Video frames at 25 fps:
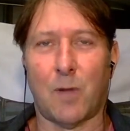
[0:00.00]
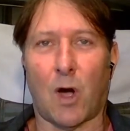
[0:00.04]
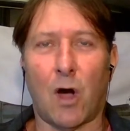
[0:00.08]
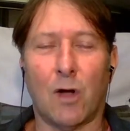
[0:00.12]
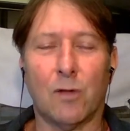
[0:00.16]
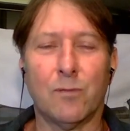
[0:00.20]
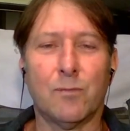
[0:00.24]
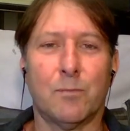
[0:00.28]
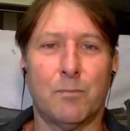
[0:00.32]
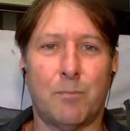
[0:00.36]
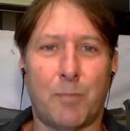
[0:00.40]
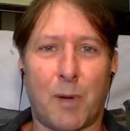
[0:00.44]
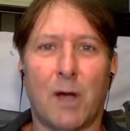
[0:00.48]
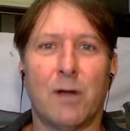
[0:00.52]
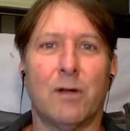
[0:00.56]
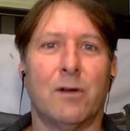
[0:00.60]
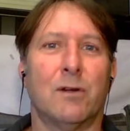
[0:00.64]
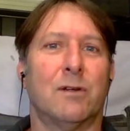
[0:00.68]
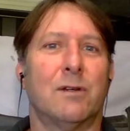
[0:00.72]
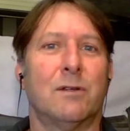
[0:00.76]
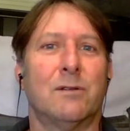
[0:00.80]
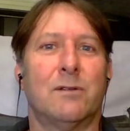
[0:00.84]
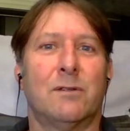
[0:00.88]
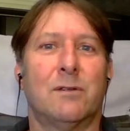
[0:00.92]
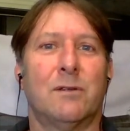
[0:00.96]

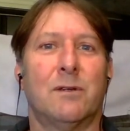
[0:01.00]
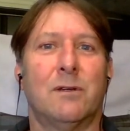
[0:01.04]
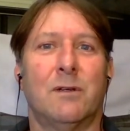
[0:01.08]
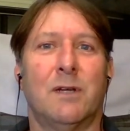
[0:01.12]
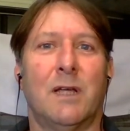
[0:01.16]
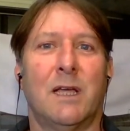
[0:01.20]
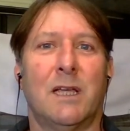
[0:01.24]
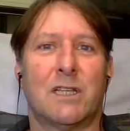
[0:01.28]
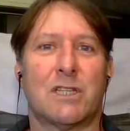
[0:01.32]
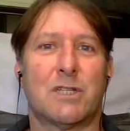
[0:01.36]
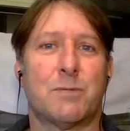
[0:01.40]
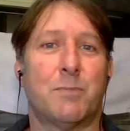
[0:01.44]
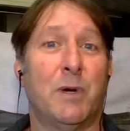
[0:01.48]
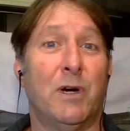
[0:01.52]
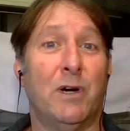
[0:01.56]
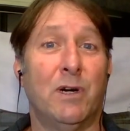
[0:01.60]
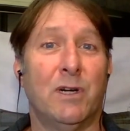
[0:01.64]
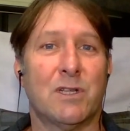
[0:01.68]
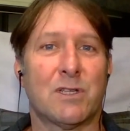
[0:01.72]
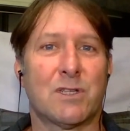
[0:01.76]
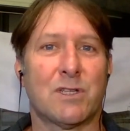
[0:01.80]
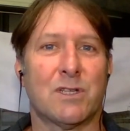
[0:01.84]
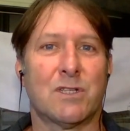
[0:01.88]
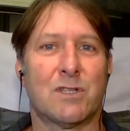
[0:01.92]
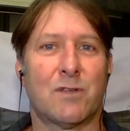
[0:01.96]
on-boat
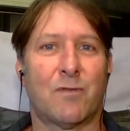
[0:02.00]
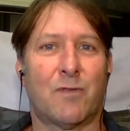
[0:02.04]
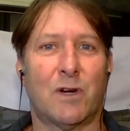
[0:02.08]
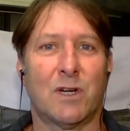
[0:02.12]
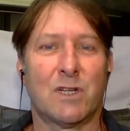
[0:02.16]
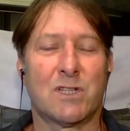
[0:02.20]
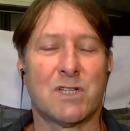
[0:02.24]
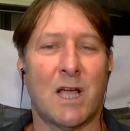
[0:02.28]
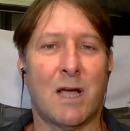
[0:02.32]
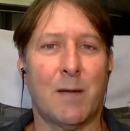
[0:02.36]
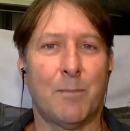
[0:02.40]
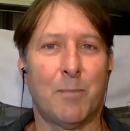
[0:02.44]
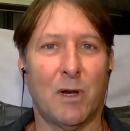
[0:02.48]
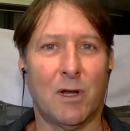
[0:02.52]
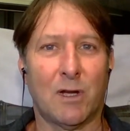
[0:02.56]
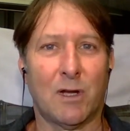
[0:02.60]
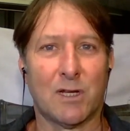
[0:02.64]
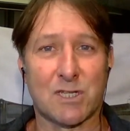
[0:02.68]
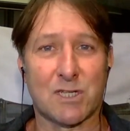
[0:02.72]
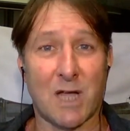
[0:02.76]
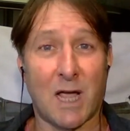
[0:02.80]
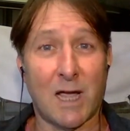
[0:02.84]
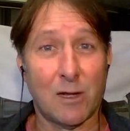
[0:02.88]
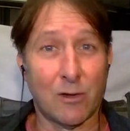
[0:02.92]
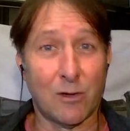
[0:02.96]
experiences. For example, I
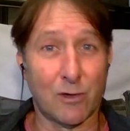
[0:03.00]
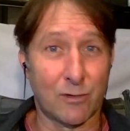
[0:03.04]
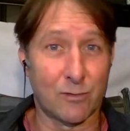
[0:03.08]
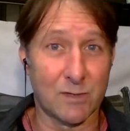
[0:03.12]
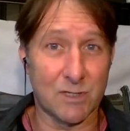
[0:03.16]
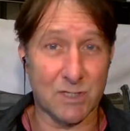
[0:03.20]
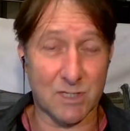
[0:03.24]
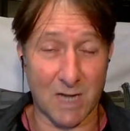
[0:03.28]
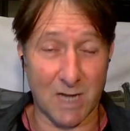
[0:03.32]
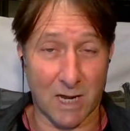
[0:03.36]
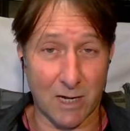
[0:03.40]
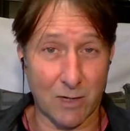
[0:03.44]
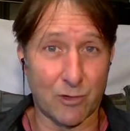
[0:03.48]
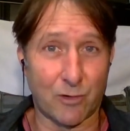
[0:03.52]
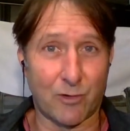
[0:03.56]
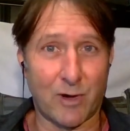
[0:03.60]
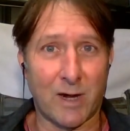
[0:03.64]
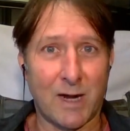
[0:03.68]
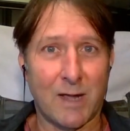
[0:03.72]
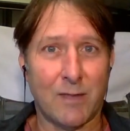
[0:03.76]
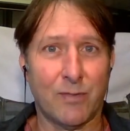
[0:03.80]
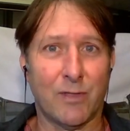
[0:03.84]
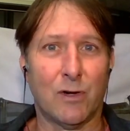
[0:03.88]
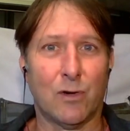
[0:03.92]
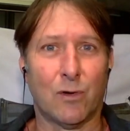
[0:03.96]
sailed
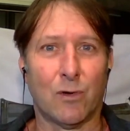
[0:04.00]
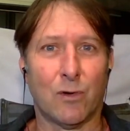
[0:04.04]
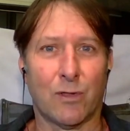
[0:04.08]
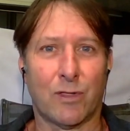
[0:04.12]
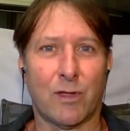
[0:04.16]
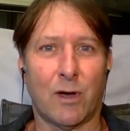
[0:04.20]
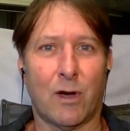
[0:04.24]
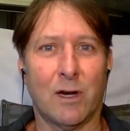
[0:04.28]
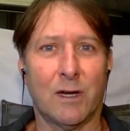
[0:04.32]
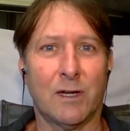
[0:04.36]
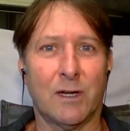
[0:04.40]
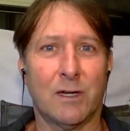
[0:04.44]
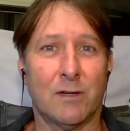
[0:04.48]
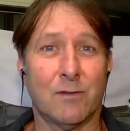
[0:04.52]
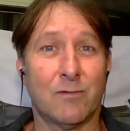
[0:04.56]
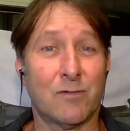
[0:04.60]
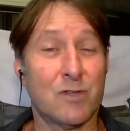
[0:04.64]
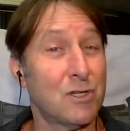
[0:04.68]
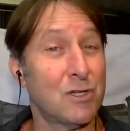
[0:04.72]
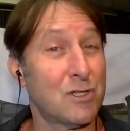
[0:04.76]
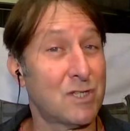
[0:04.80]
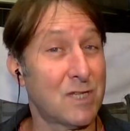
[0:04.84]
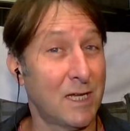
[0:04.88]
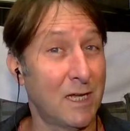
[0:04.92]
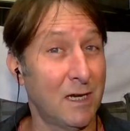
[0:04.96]
around the North Island of
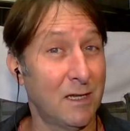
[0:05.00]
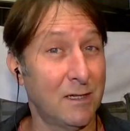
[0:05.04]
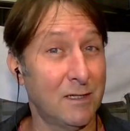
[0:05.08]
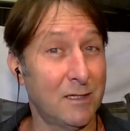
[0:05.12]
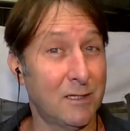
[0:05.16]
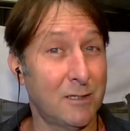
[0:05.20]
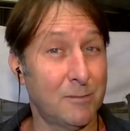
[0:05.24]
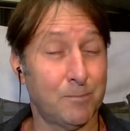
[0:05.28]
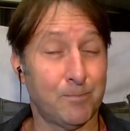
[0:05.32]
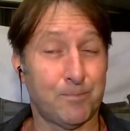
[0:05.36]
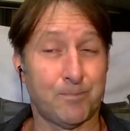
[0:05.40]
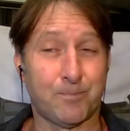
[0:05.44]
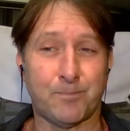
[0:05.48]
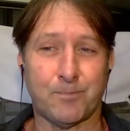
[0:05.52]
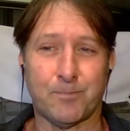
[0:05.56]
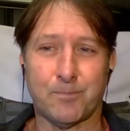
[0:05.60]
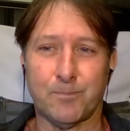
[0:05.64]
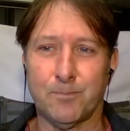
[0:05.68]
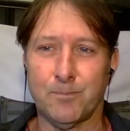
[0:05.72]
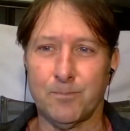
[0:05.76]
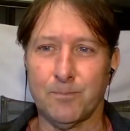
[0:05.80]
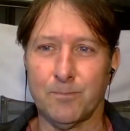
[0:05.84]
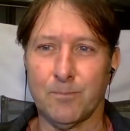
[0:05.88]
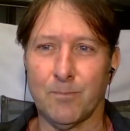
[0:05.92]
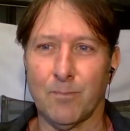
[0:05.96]
New Zealand
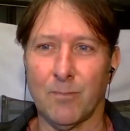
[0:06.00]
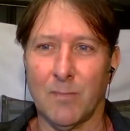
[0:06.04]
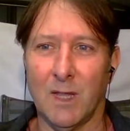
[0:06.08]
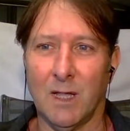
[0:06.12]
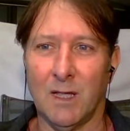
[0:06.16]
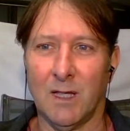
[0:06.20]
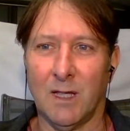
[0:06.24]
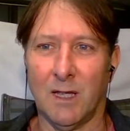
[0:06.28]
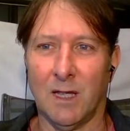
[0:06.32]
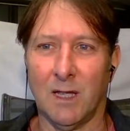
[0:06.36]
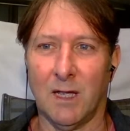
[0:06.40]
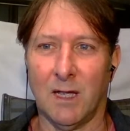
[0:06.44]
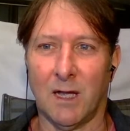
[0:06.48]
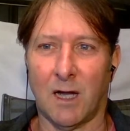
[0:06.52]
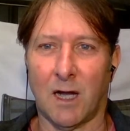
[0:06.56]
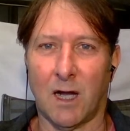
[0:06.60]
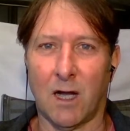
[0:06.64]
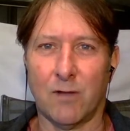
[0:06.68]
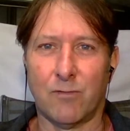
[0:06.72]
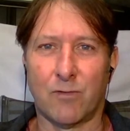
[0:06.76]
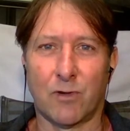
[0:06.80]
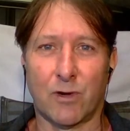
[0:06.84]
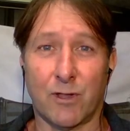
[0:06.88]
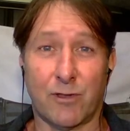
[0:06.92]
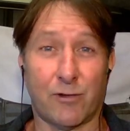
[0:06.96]

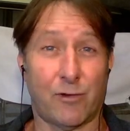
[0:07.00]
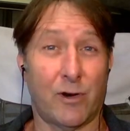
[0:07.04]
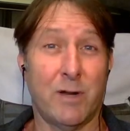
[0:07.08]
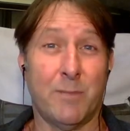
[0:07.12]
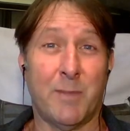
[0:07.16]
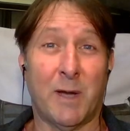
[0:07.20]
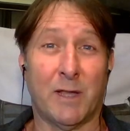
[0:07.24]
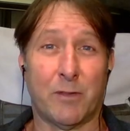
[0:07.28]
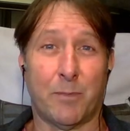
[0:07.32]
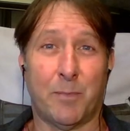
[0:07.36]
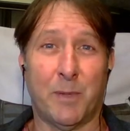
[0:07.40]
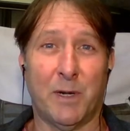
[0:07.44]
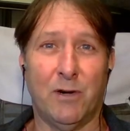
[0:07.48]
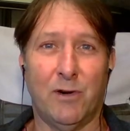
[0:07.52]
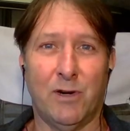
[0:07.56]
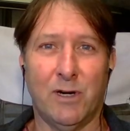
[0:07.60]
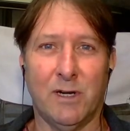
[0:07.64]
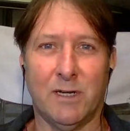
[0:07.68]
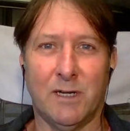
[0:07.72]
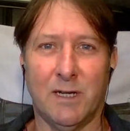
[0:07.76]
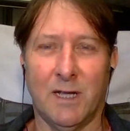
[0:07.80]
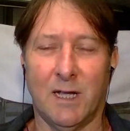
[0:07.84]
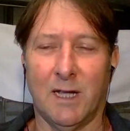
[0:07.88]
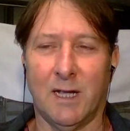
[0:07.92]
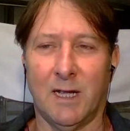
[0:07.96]
over a 3-month
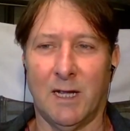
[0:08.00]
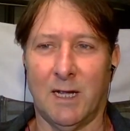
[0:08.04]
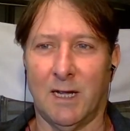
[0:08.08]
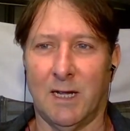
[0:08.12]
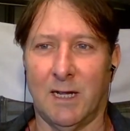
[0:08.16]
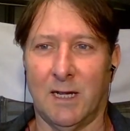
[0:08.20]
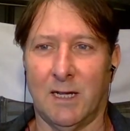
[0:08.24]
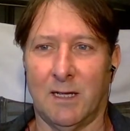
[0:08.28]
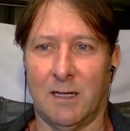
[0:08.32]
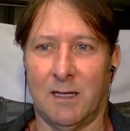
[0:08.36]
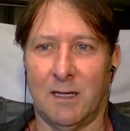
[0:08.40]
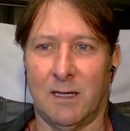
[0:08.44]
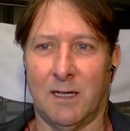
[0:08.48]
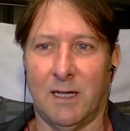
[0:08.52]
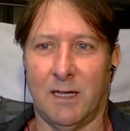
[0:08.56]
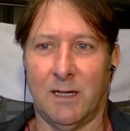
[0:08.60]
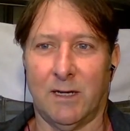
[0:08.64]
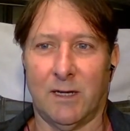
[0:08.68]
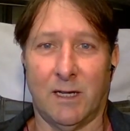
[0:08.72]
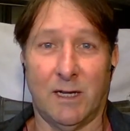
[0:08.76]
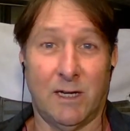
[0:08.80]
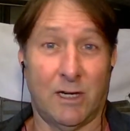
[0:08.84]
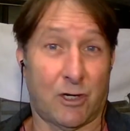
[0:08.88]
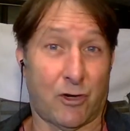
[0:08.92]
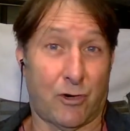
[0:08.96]
period
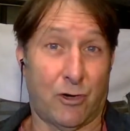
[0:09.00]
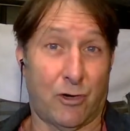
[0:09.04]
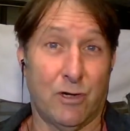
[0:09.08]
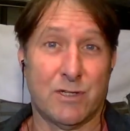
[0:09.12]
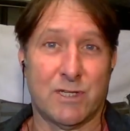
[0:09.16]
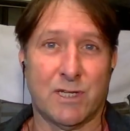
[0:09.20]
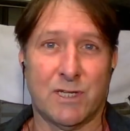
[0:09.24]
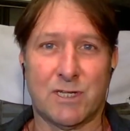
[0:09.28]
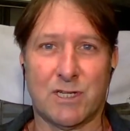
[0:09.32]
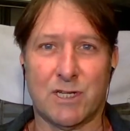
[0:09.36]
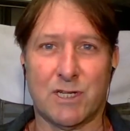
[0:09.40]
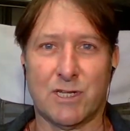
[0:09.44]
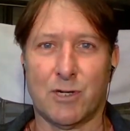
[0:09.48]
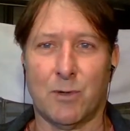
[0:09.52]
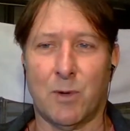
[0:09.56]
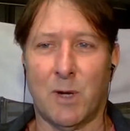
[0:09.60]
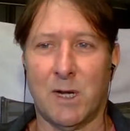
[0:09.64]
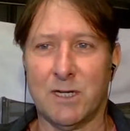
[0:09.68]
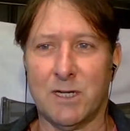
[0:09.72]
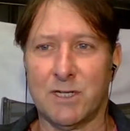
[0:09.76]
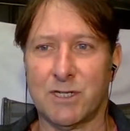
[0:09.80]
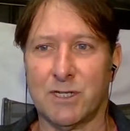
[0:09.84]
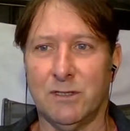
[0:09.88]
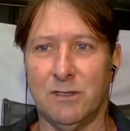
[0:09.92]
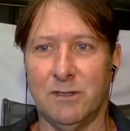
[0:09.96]
in a cruising
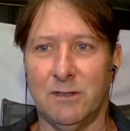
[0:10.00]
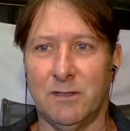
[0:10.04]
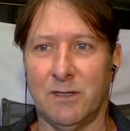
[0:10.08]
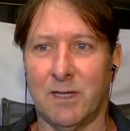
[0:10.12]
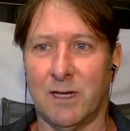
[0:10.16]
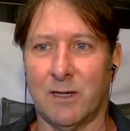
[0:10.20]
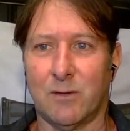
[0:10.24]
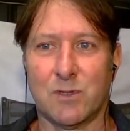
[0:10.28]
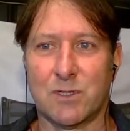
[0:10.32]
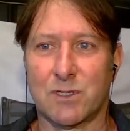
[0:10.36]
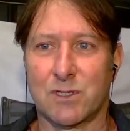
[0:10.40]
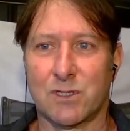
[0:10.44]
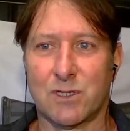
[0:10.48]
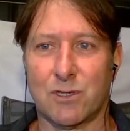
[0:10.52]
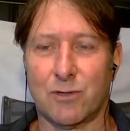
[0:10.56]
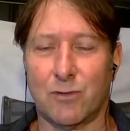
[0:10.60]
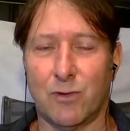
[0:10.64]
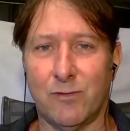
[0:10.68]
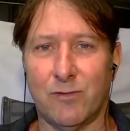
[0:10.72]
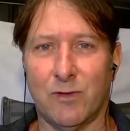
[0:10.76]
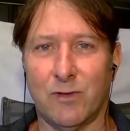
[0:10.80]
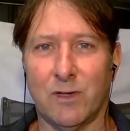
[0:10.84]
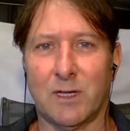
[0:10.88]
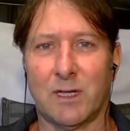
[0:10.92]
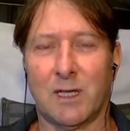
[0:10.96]
situation. That was
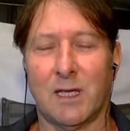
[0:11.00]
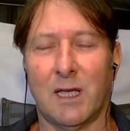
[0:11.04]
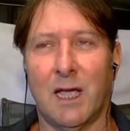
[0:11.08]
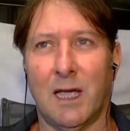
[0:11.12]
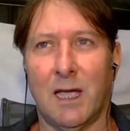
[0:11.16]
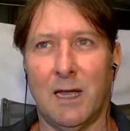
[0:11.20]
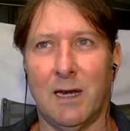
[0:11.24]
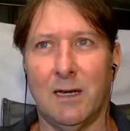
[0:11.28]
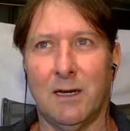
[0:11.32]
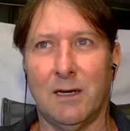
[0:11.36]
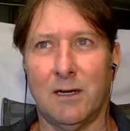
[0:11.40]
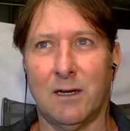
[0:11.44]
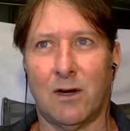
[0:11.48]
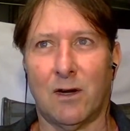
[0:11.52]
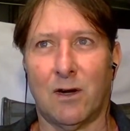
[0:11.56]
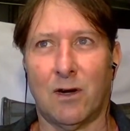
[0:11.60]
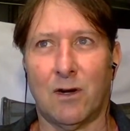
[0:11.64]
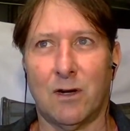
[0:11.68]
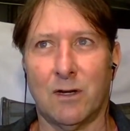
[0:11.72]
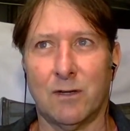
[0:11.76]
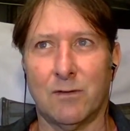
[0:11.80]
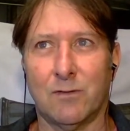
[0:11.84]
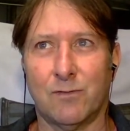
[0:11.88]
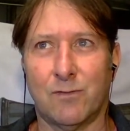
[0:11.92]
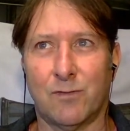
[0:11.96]
terrific. And
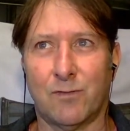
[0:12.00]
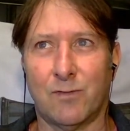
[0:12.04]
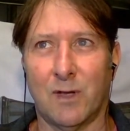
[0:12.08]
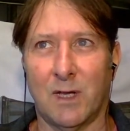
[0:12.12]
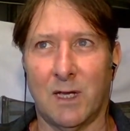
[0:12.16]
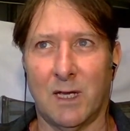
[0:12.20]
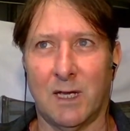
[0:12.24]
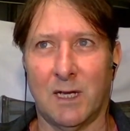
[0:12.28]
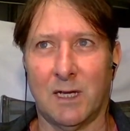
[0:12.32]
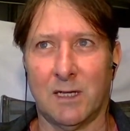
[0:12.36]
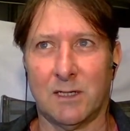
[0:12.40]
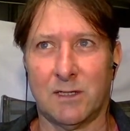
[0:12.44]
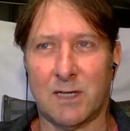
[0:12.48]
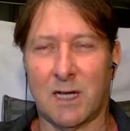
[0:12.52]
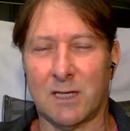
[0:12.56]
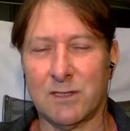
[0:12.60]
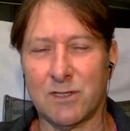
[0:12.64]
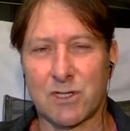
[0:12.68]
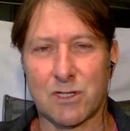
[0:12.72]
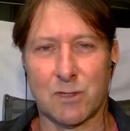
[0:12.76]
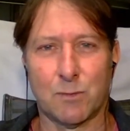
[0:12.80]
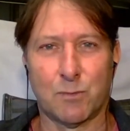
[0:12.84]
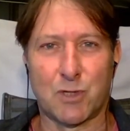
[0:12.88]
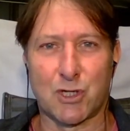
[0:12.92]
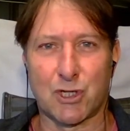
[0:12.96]
I've
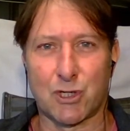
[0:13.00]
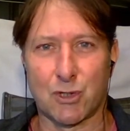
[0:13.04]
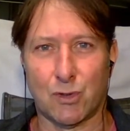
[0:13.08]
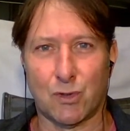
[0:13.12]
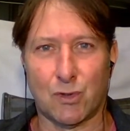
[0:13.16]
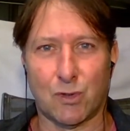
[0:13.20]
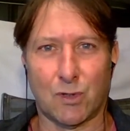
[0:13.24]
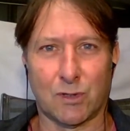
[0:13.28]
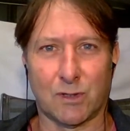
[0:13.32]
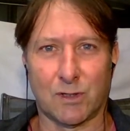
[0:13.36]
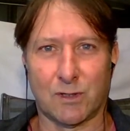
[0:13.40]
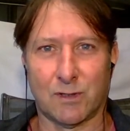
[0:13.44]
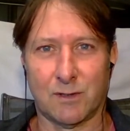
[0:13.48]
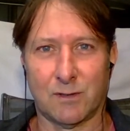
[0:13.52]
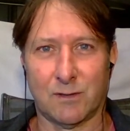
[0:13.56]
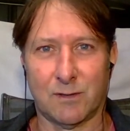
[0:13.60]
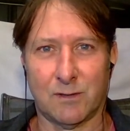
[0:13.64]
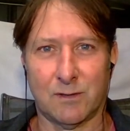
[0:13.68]
done some short